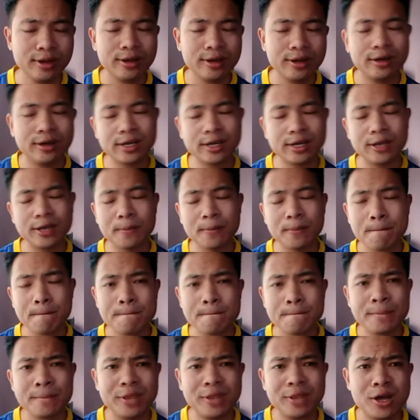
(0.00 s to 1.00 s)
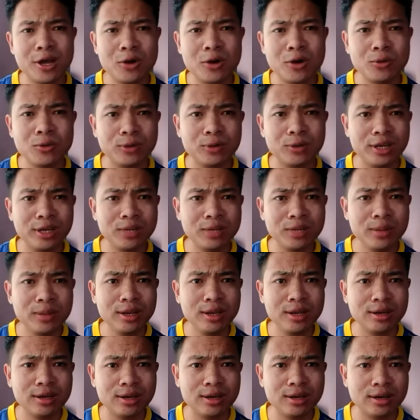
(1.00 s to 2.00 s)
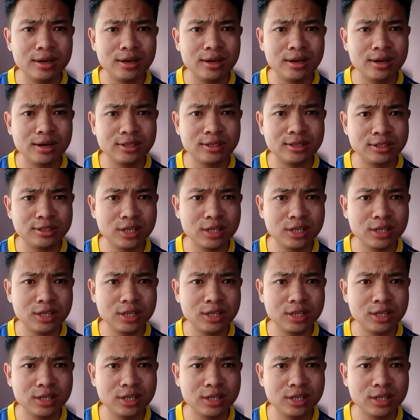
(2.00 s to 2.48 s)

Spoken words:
Okay, now let me tell